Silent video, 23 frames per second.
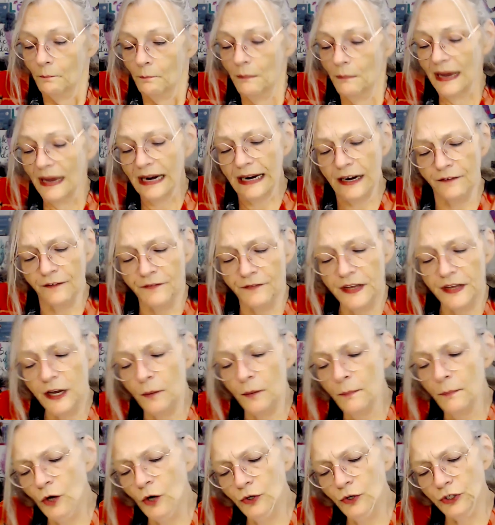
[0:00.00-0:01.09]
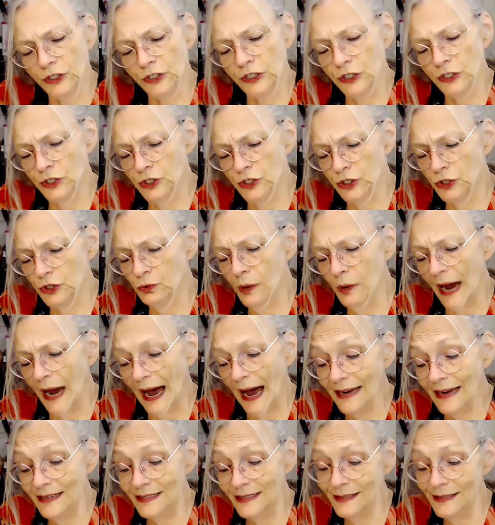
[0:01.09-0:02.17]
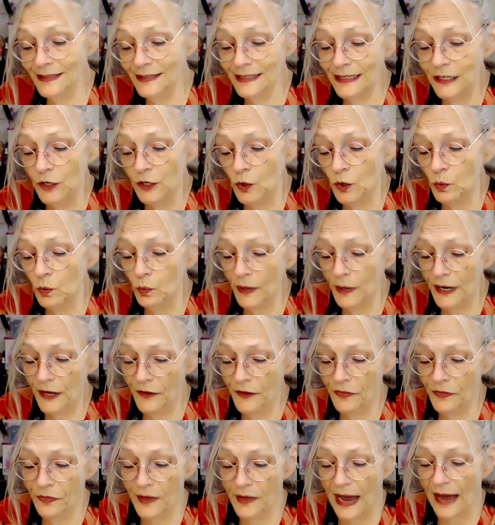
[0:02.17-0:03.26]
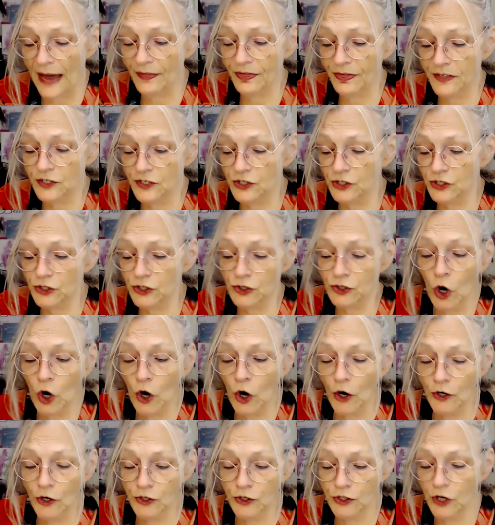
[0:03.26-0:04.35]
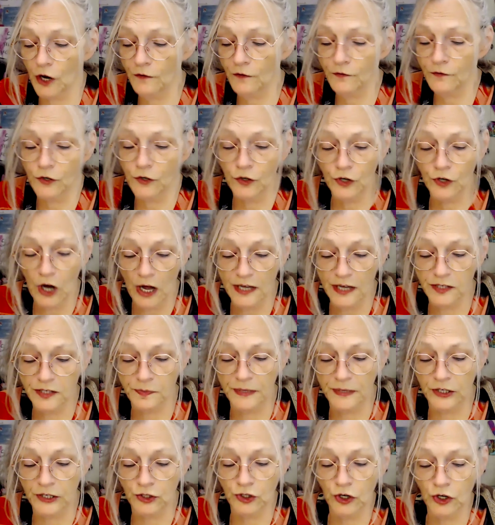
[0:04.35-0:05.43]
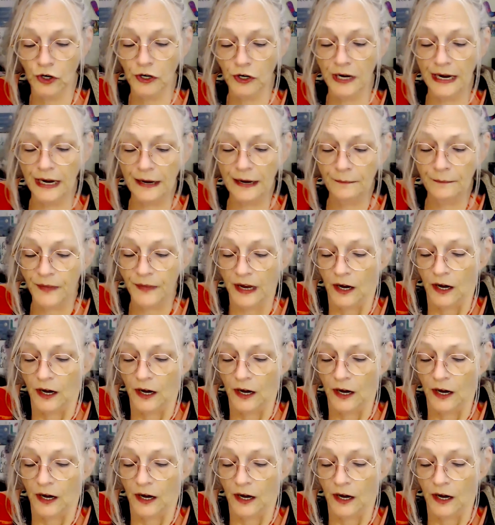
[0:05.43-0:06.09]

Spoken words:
Many of the emotions you had to deal with at the start of your cosmic journey